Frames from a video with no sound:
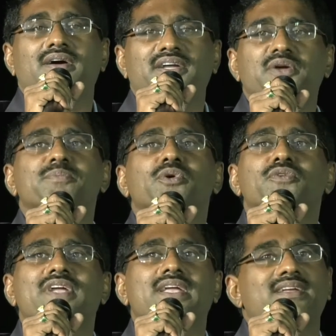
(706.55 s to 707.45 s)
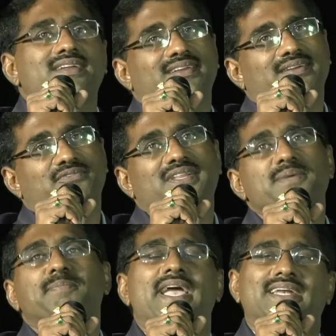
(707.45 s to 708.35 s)
you know movie for
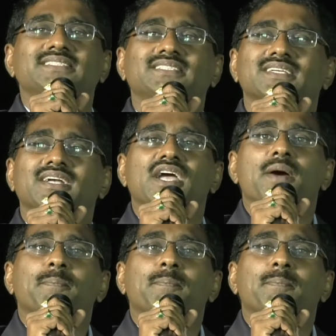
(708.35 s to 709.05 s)
the parents.